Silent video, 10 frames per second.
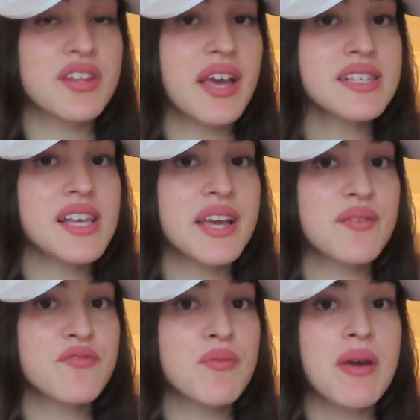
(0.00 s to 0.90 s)
the next
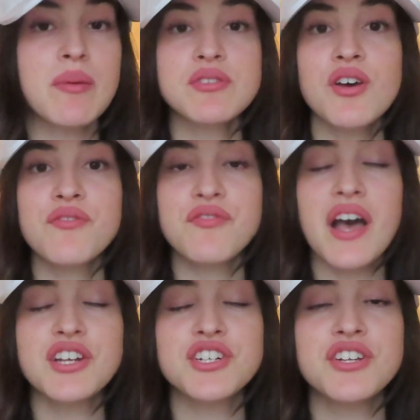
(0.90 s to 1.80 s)
item from Amazon
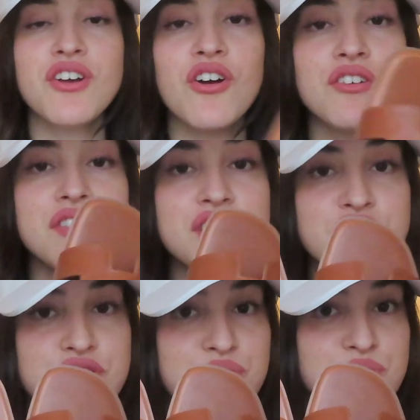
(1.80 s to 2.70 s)
fashion are these
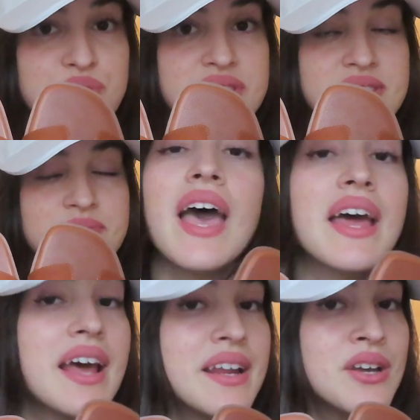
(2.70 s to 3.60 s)
shoes.
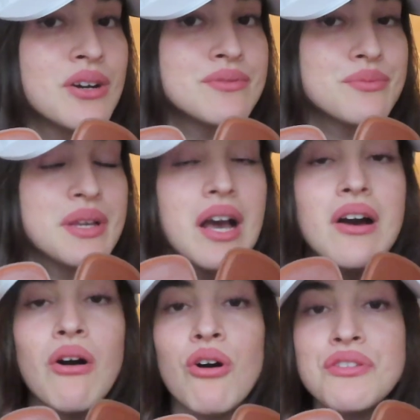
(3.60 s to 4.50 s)
And I know, we
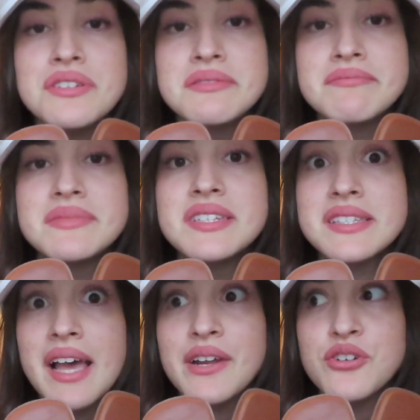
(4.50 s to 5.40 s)
got all the
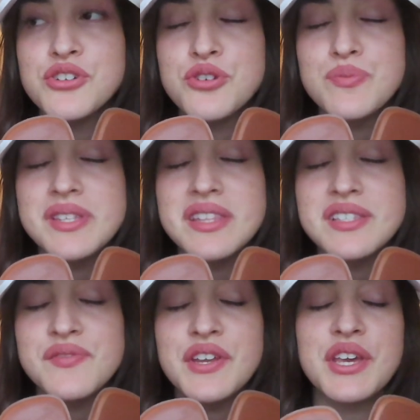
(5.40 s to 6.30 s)
designer dupes in
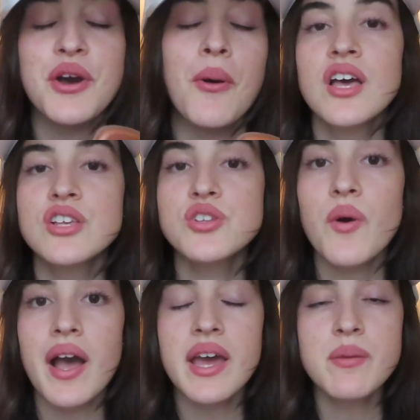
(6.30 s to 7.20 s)
this video.
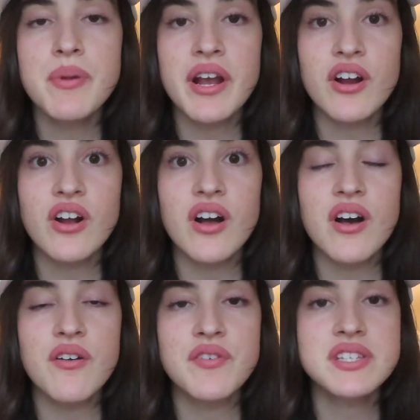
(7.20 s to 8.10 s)
So I had a pair
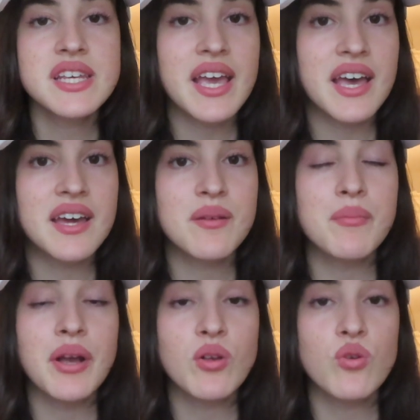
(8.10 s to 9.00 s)
of tan
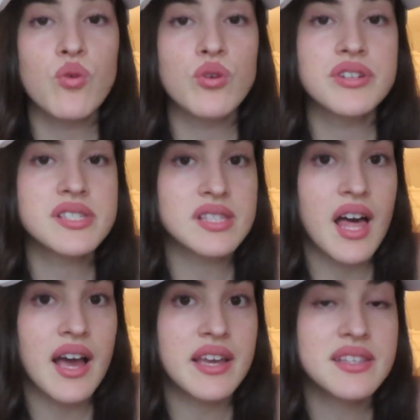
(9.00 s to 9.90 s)
Michael Kors
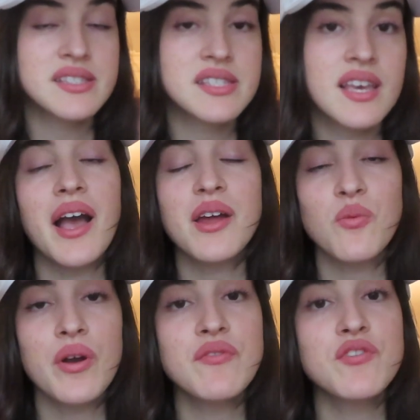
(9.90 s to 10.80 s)
slides. I had a
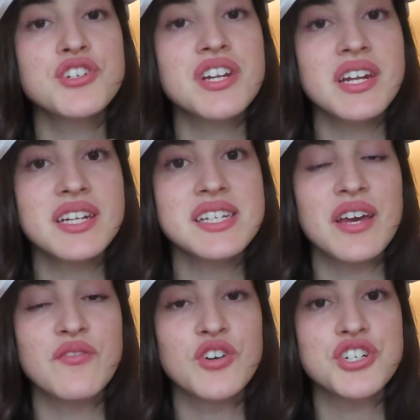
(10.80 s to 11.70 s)
white version and a
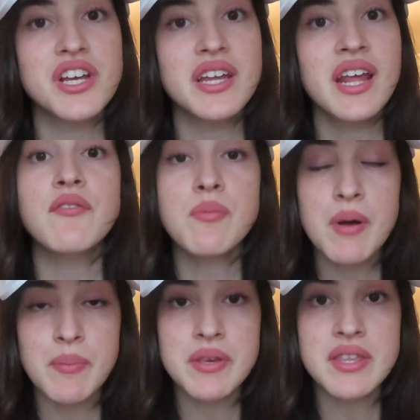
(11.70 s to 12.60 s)
tan version. I have a
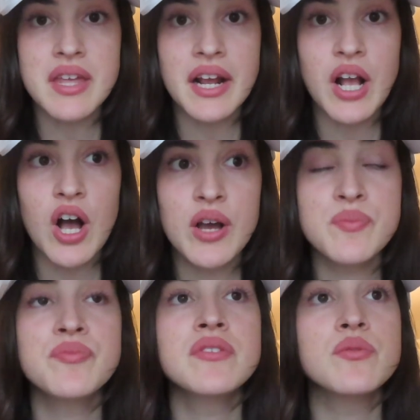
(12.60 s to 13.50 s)
puppy that I
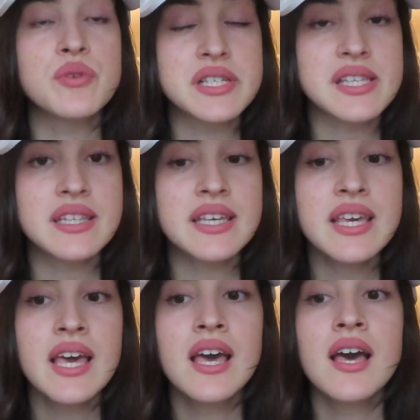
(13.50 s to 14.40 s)
got recently.